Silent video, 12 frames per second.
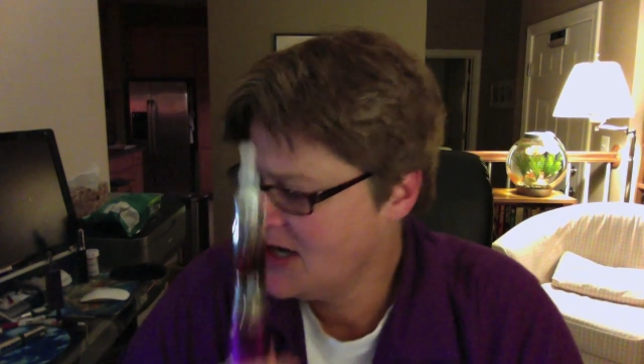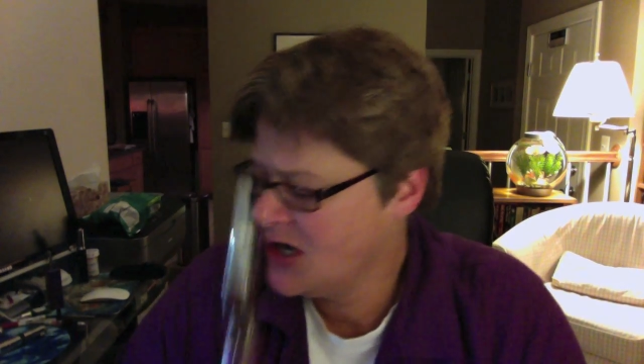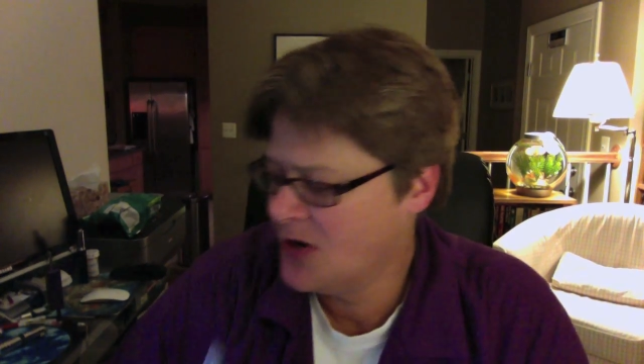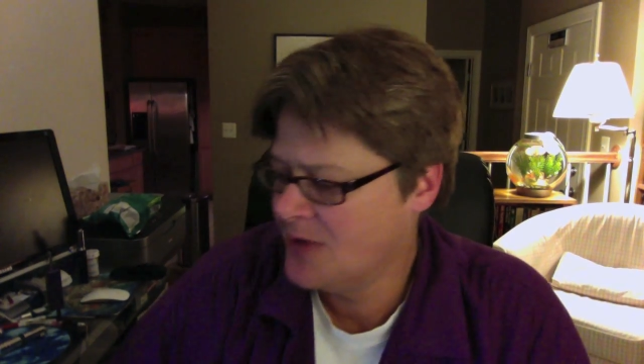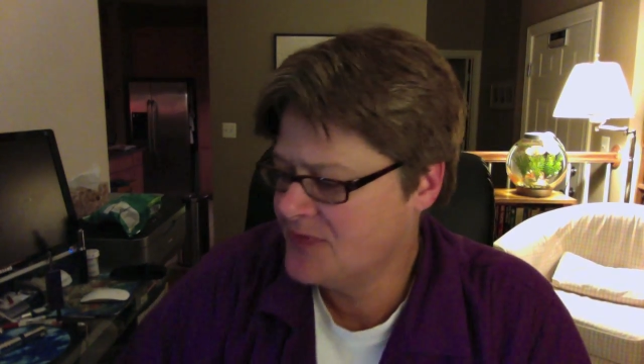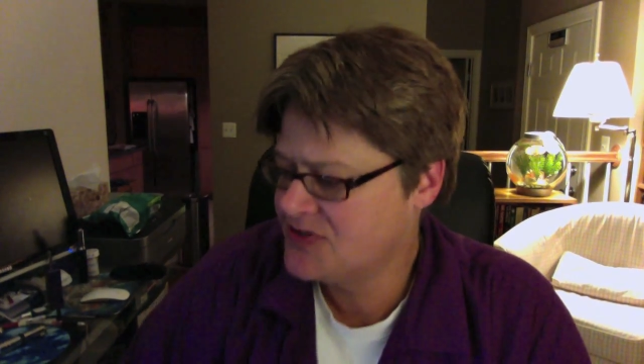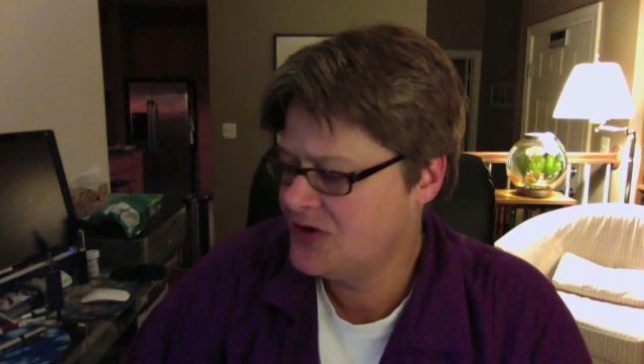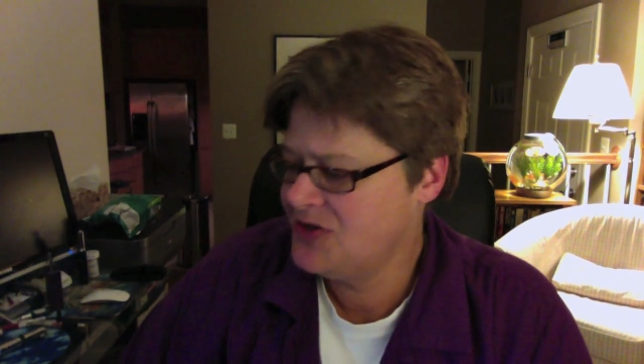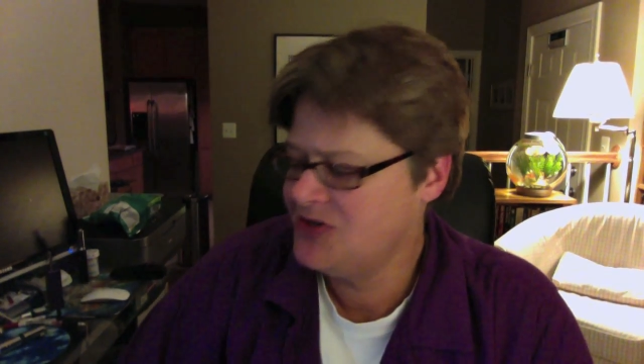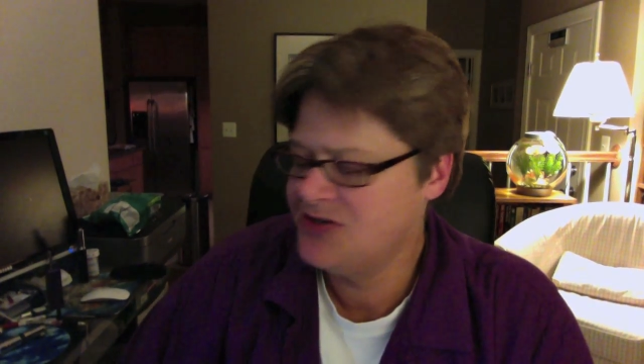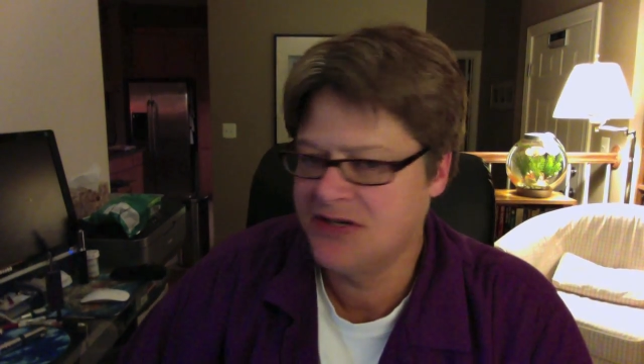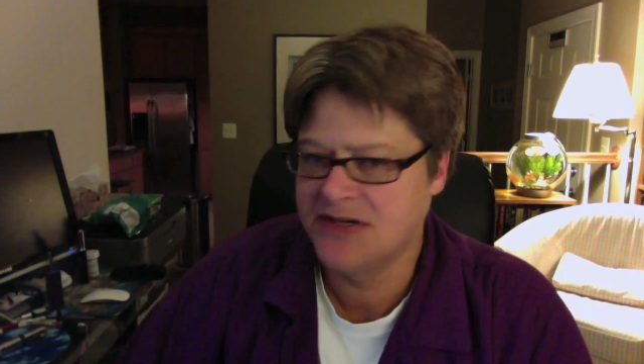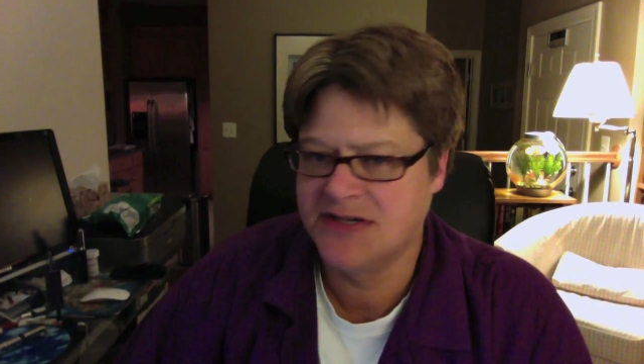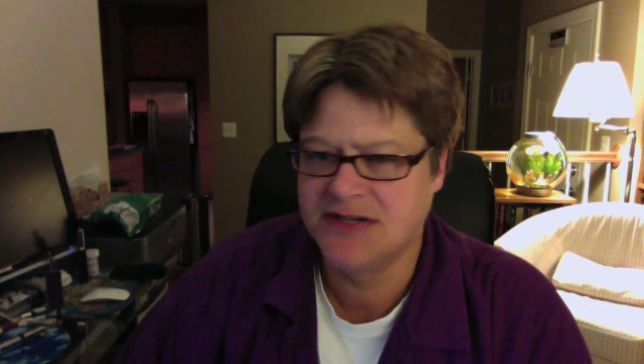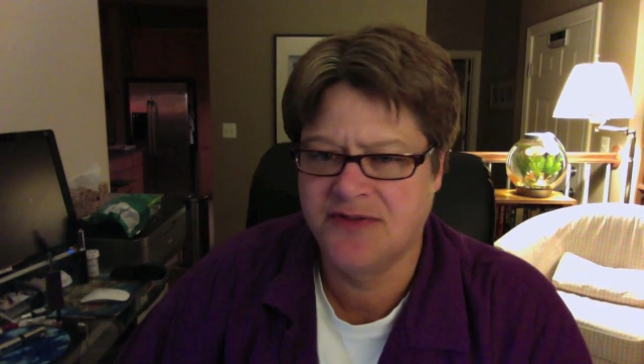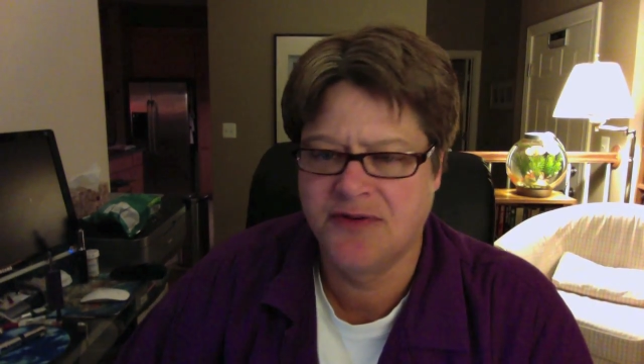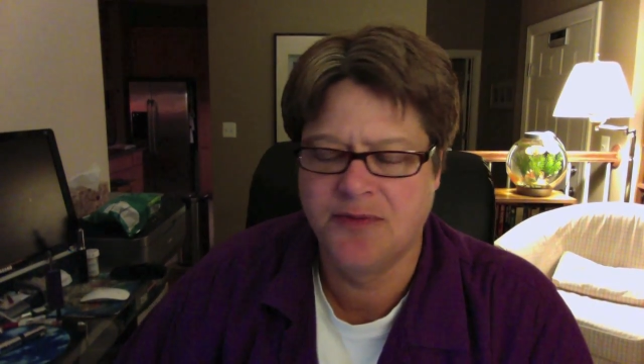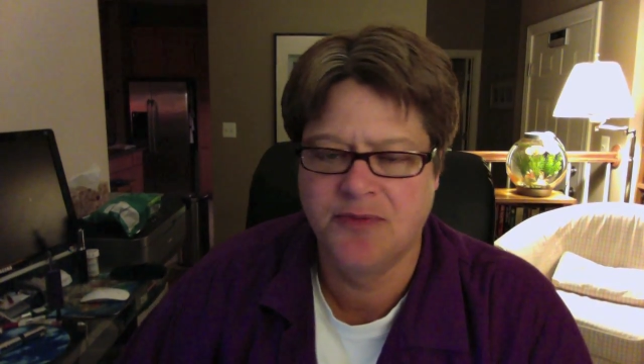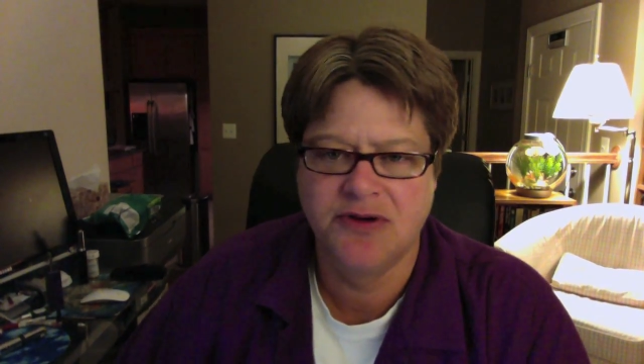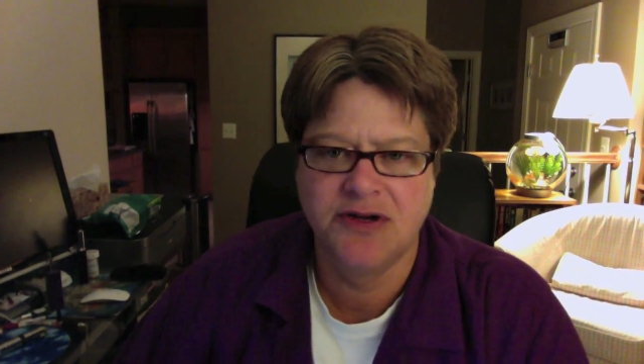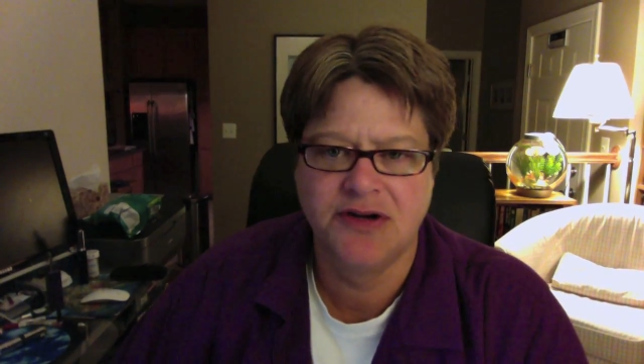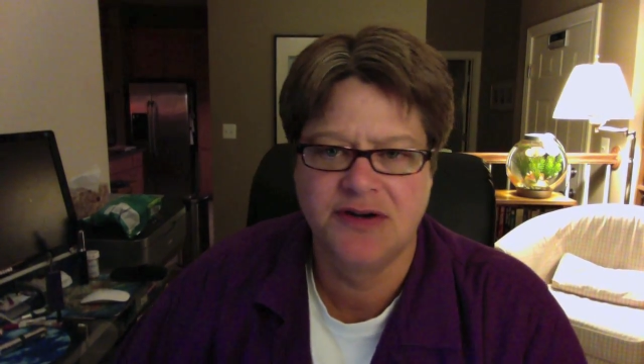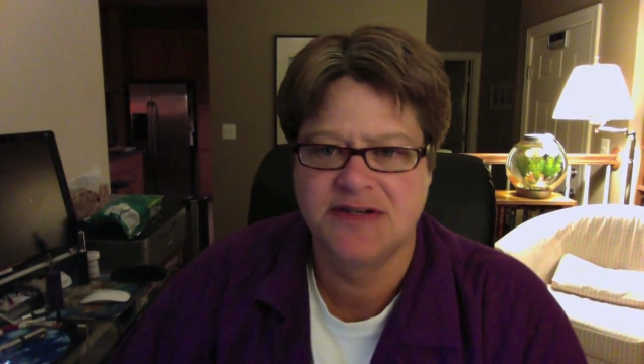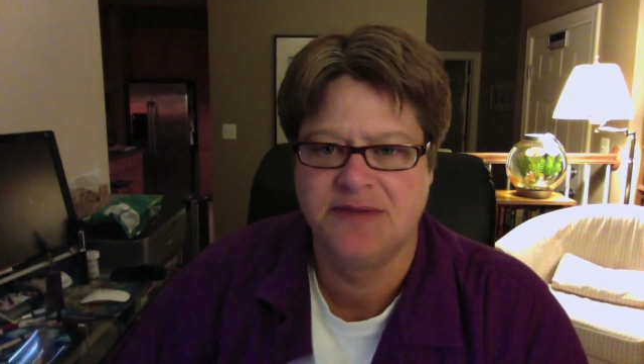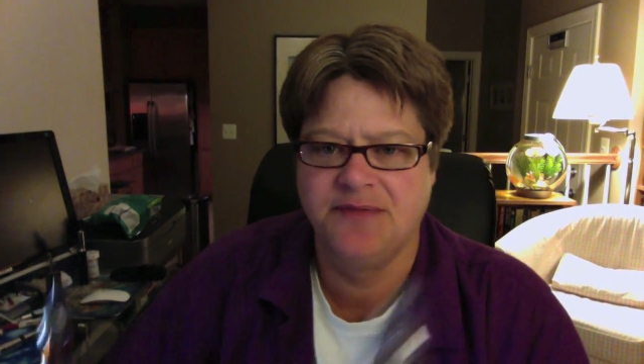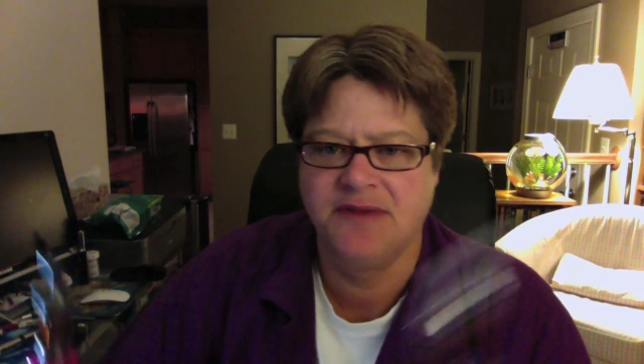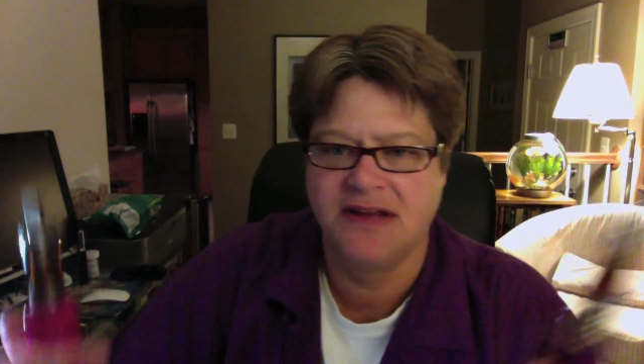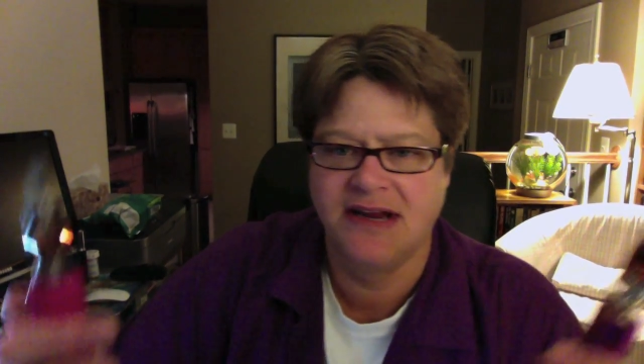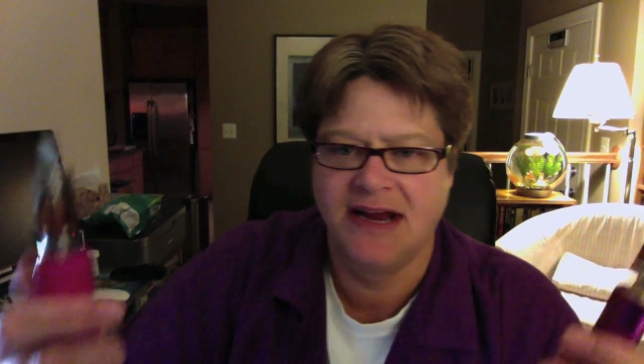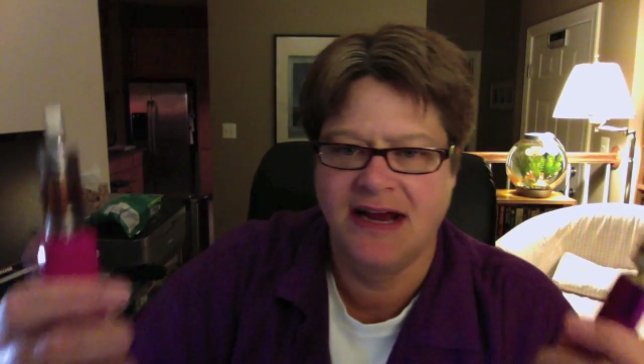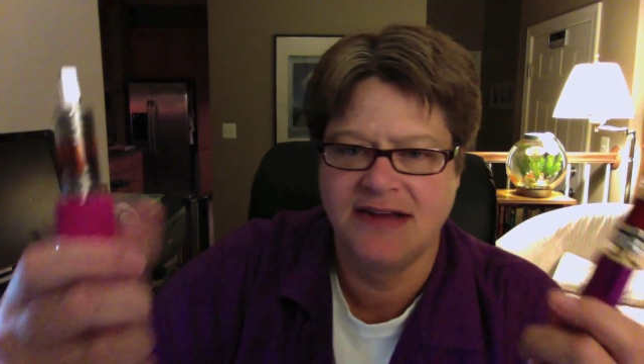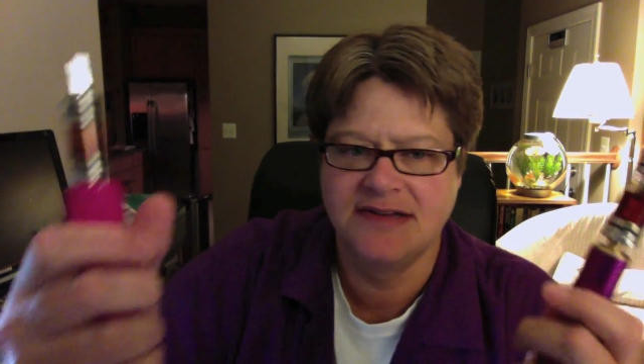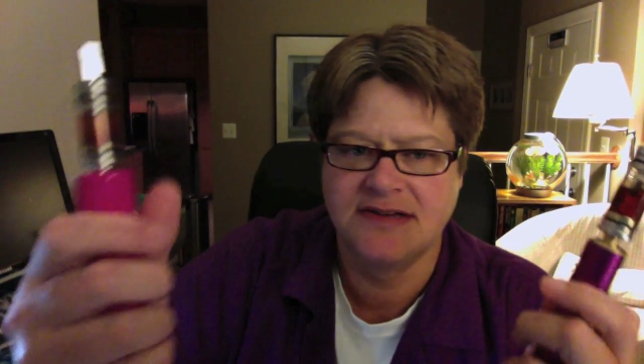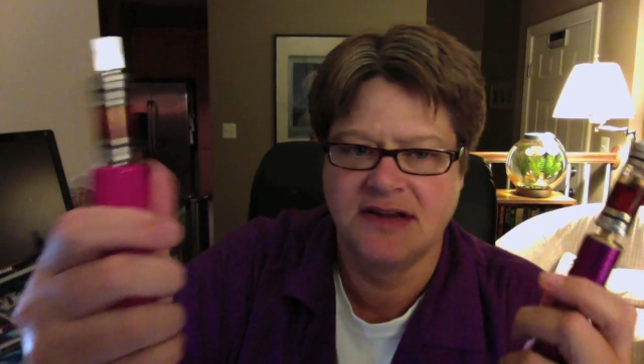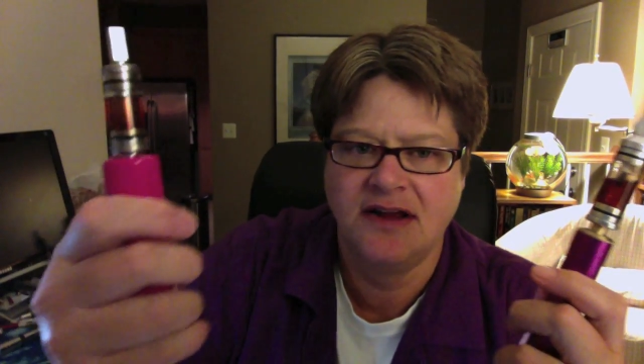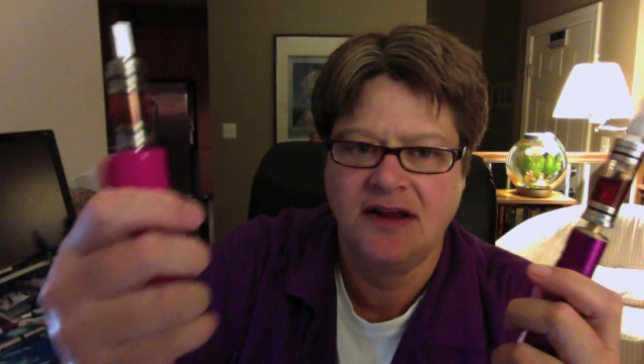I'm so used to the Silver Bullet or something that has,